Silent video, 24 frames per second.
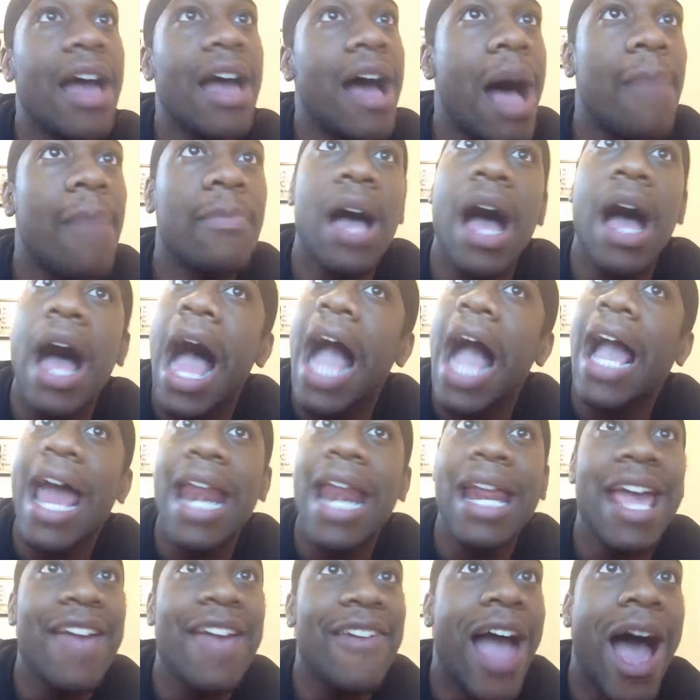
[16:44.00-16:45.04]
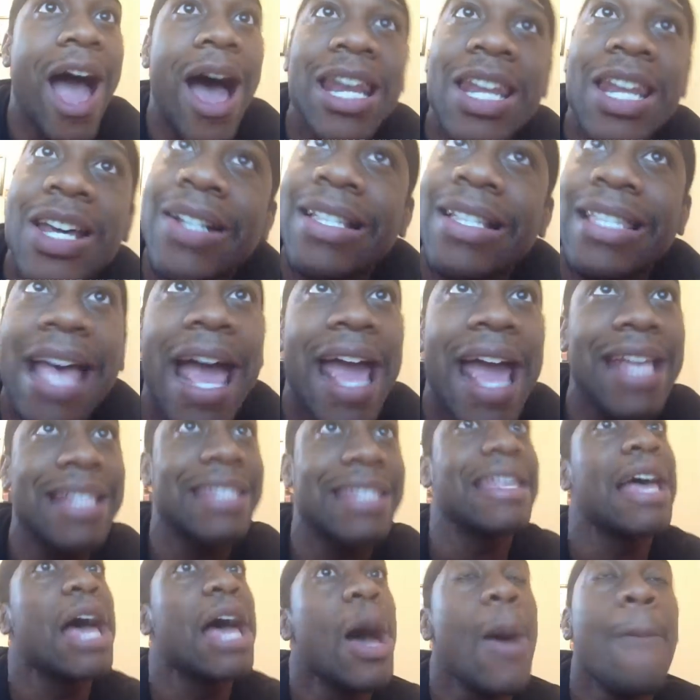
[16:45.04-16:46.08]
y'all, I gotta give y'all a little
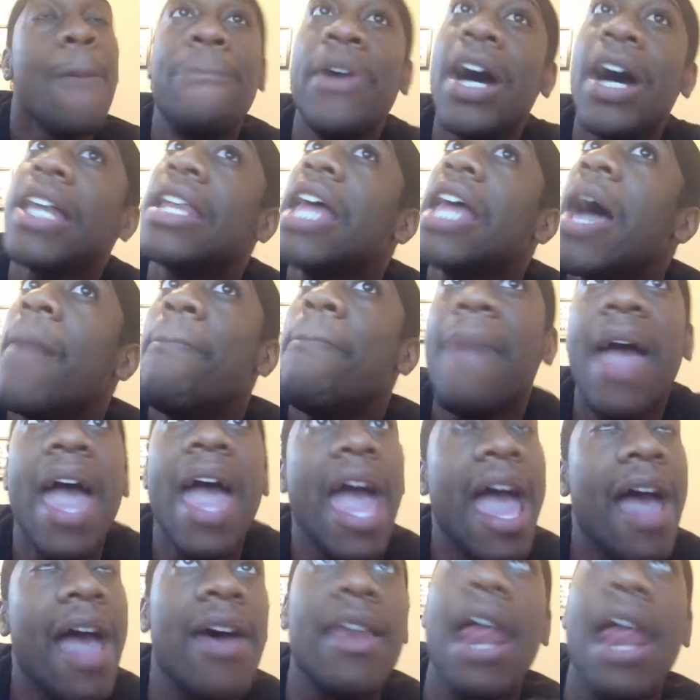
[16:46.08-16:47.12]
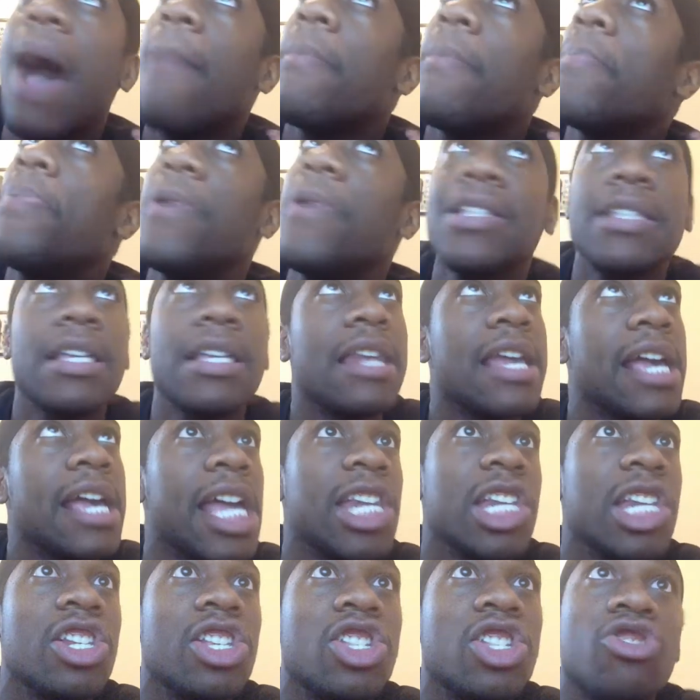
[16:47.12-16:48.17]
taste. But man, I'm gonna put the link
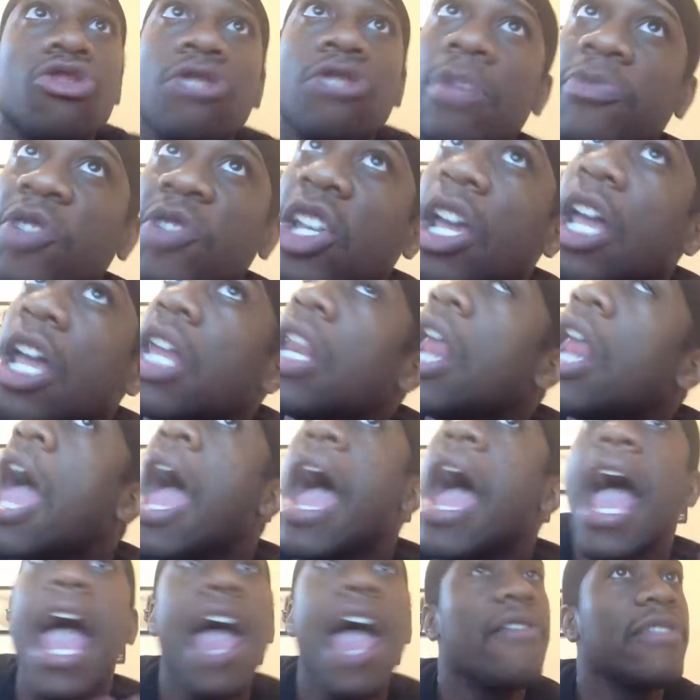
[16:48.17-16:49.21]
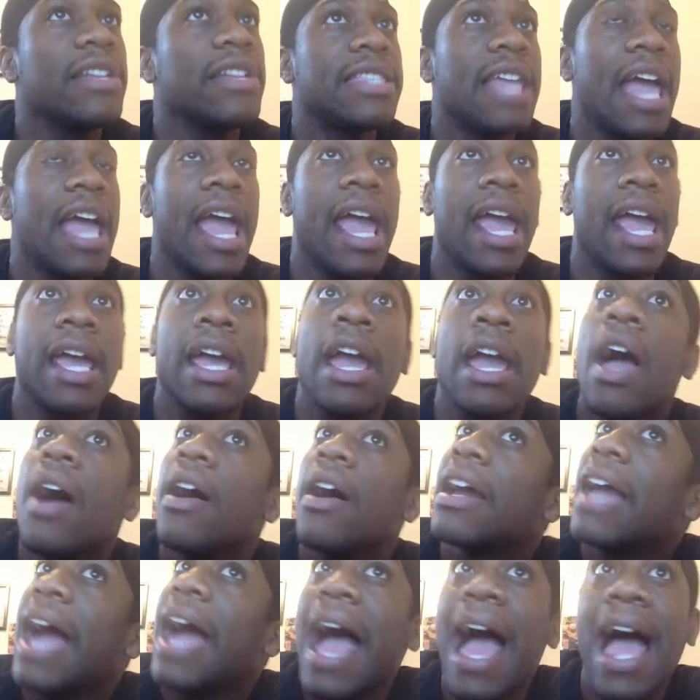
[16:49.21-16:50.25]
in the description. Everything.
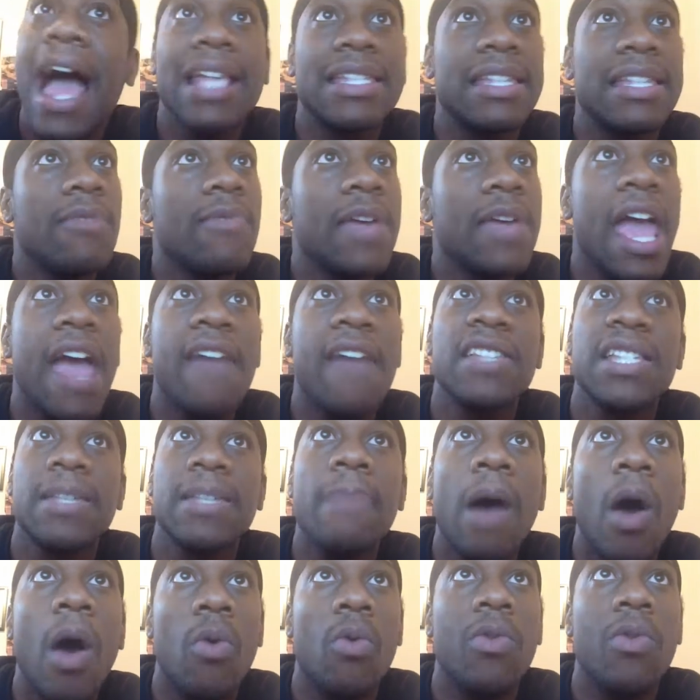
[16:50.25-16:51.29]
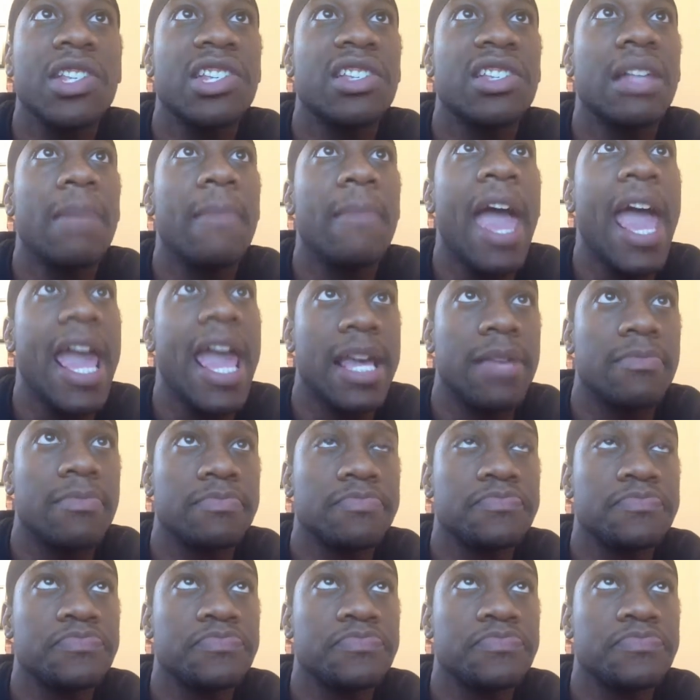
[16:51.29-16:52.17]
Guys, then we have Smoke, which is number 8.